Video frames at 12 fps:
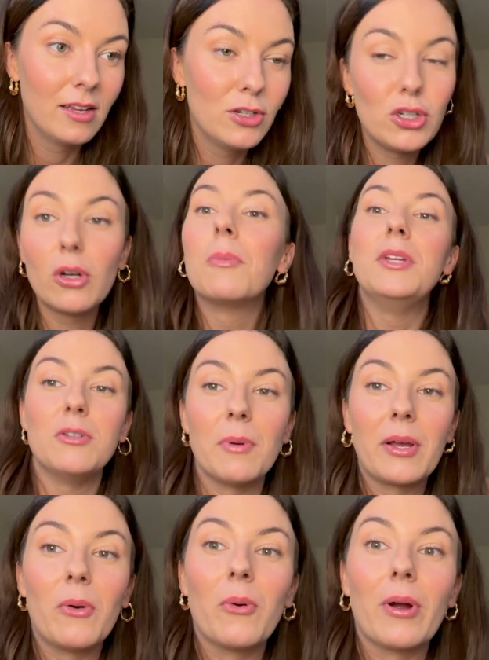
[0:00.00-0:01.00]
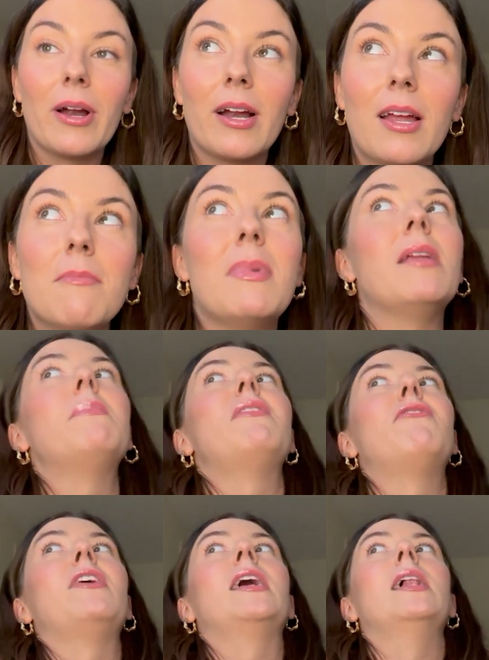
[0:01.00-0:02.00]
Shook me to my core. Made me
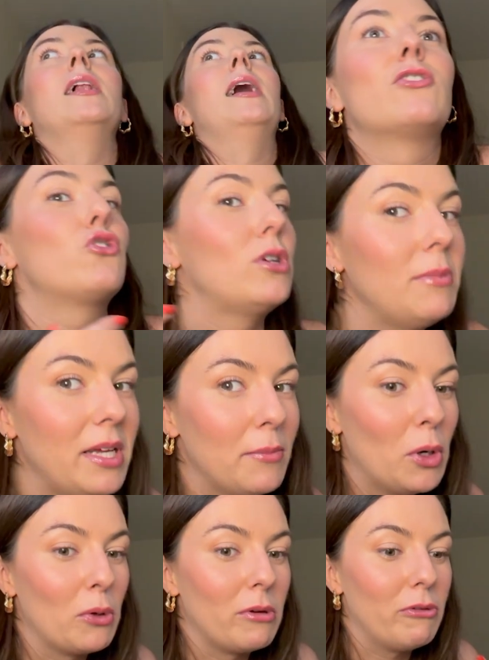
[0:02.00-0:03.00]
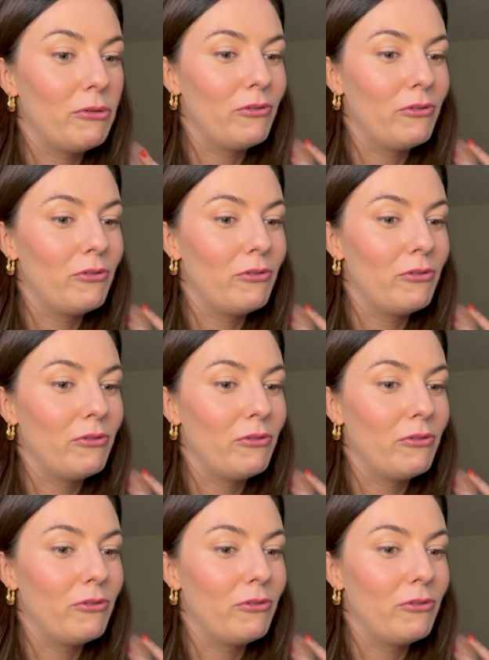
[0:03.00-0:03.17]
feel extremely emotive.